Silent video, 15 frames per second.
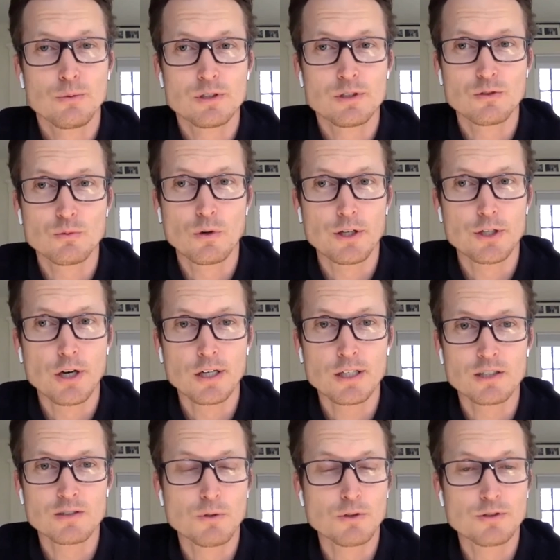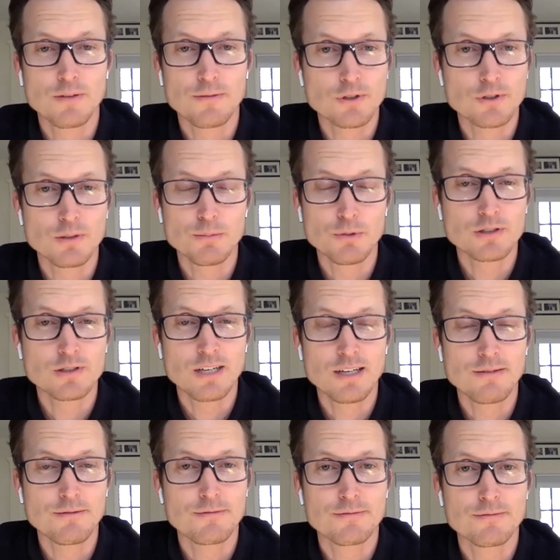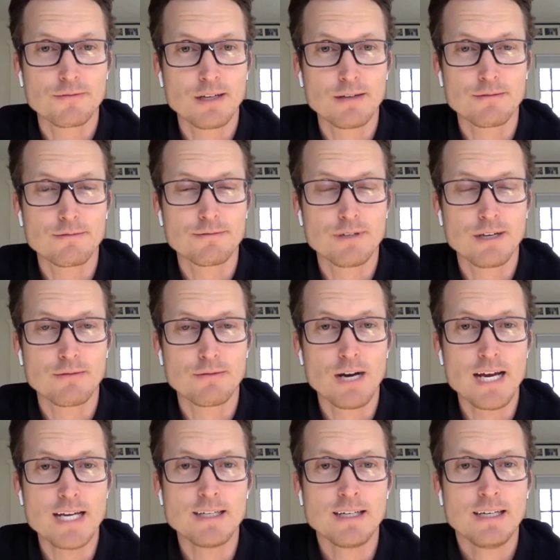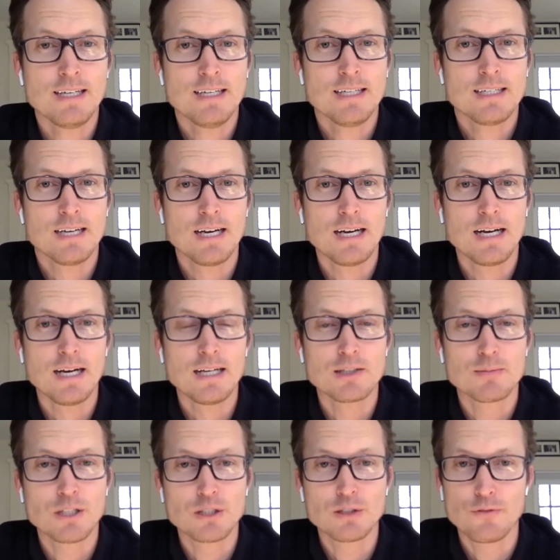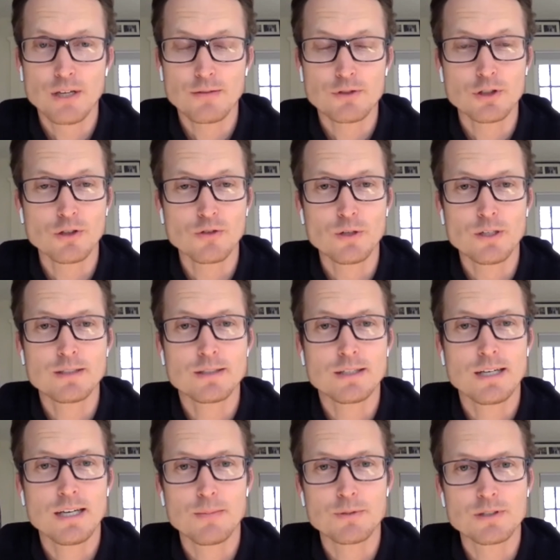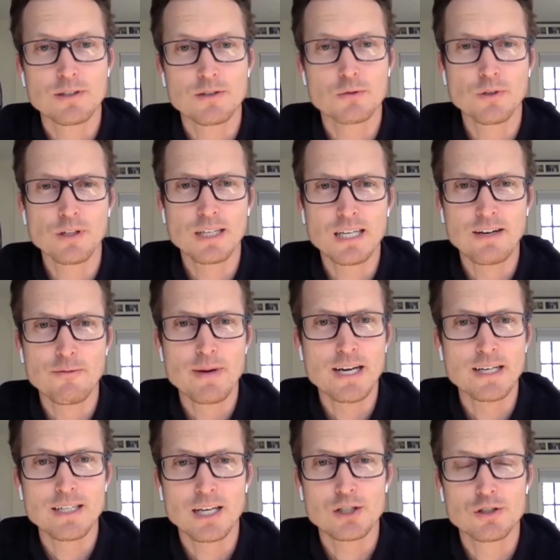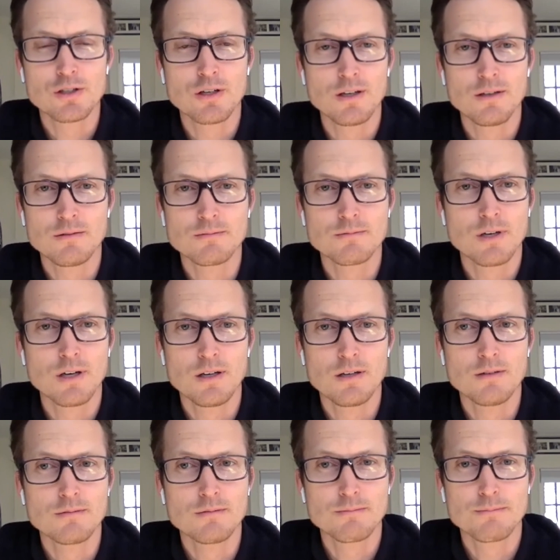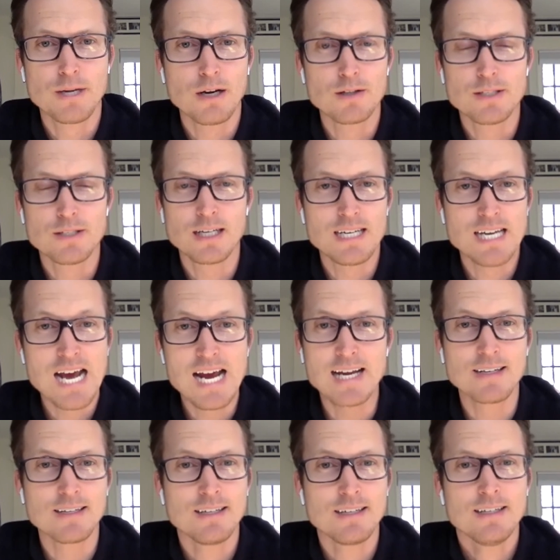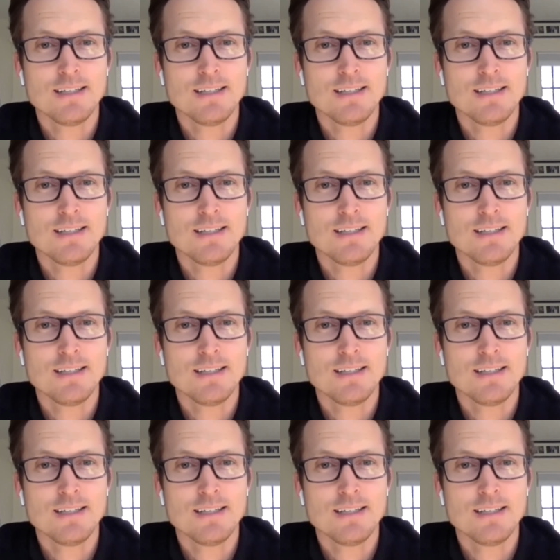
which is one of the darkest, most difficult books I've I've, I've read, uh, especially if you have children, uh, because it's really kind of a meditation on on parenting and dying.